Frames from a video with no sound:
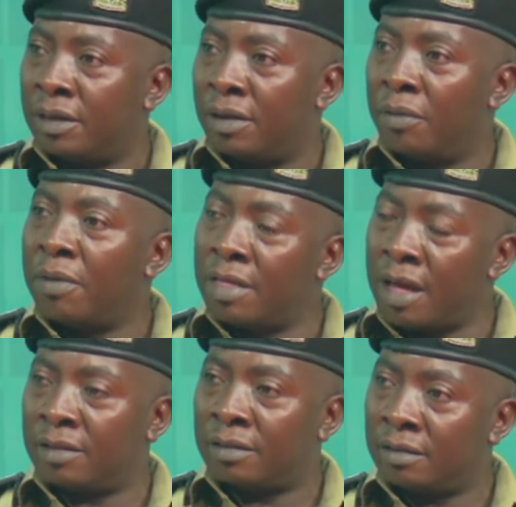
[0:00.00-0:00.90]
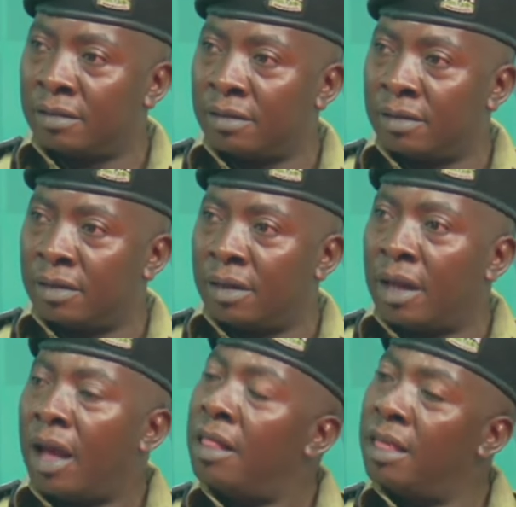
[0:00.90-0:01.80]
with us.
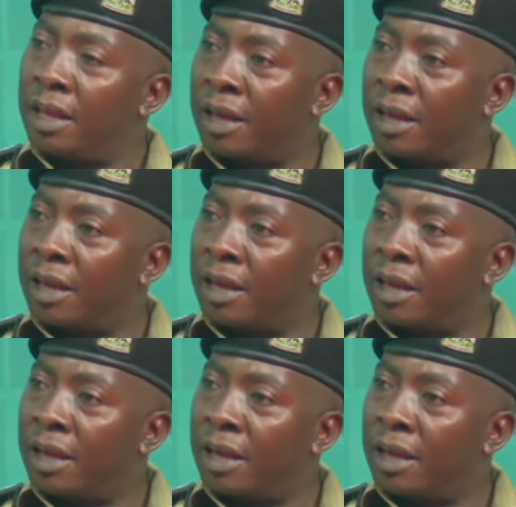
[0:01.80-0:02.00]
And they came.